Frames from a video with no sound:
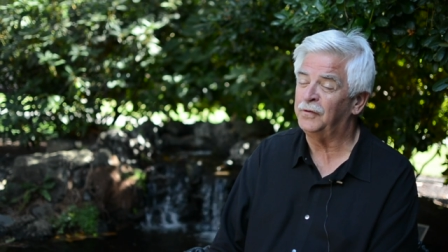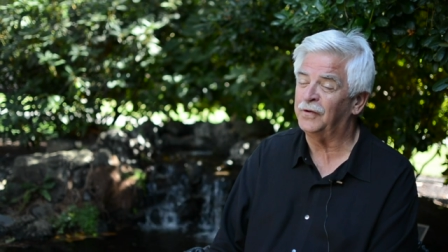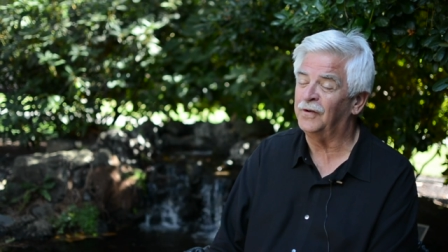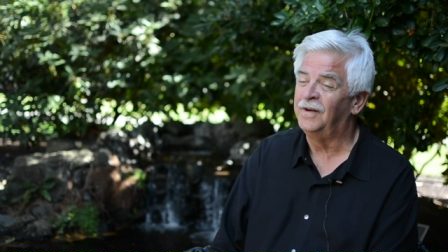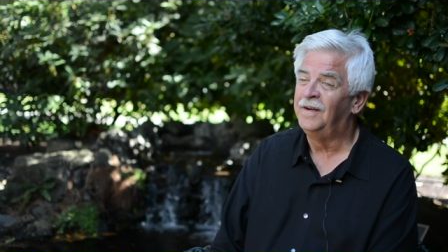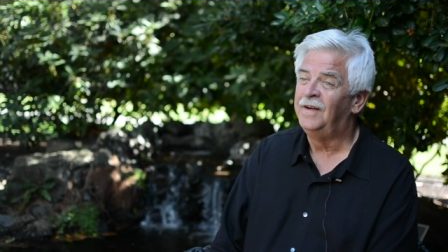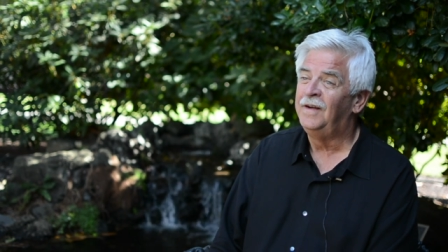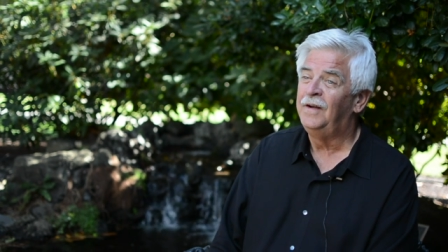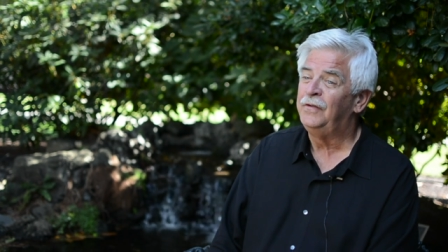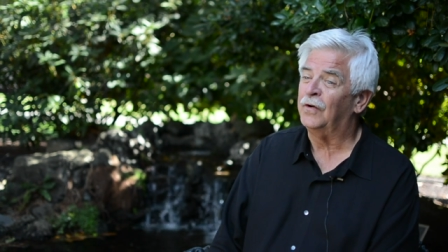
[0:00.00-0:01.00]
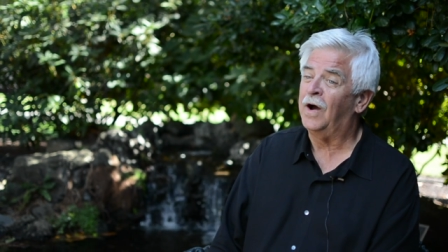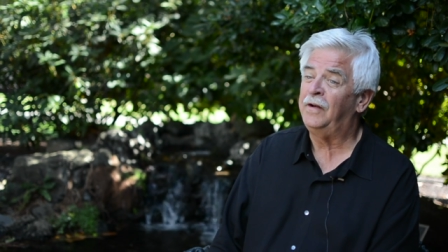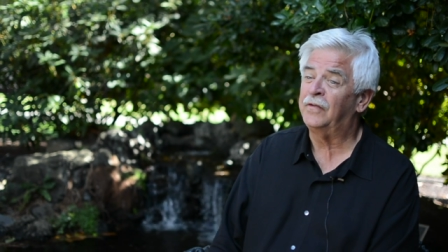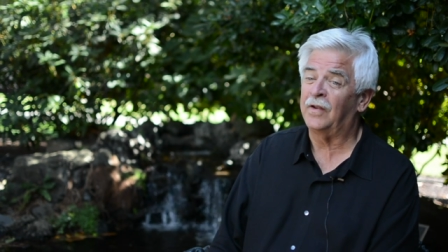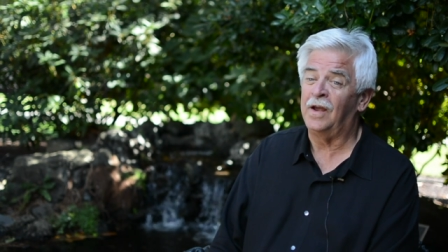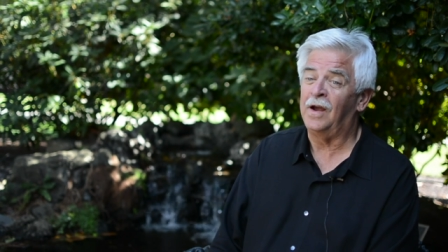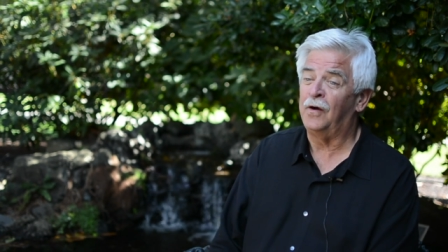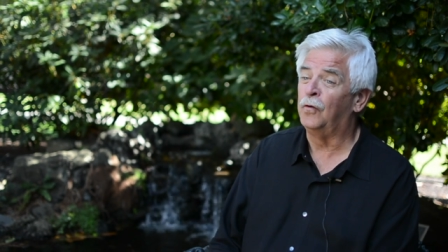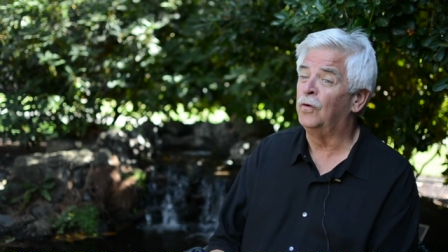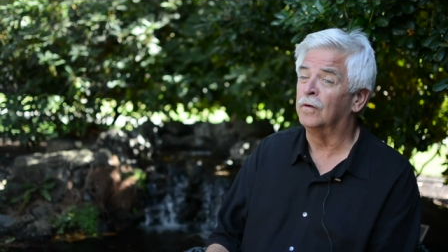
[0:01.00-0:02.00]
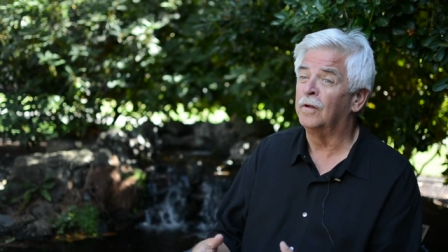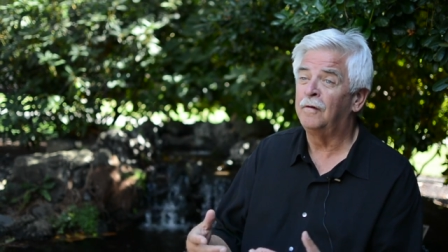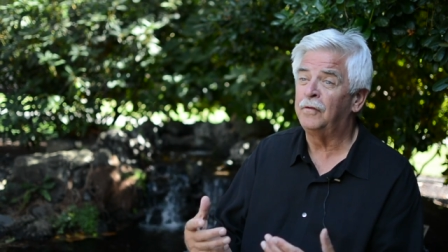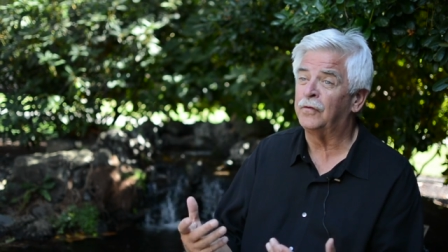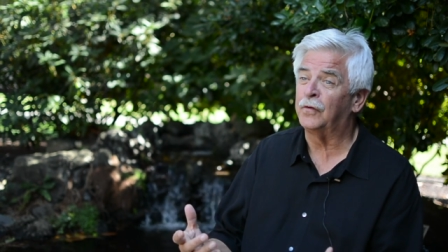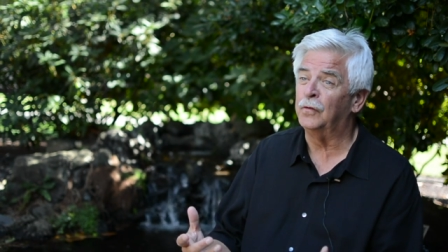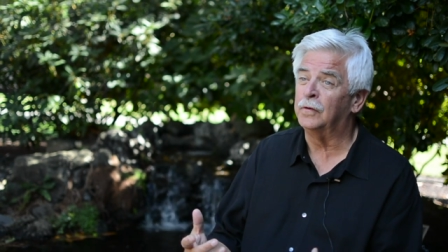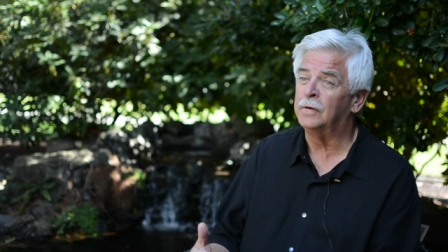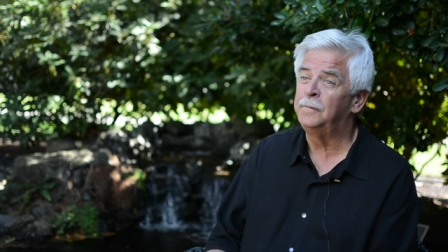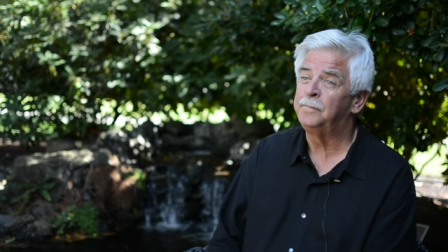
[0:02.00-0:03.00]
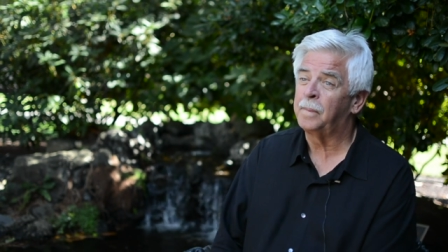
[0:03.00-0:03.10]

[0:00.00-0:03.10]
So I grew to love the school.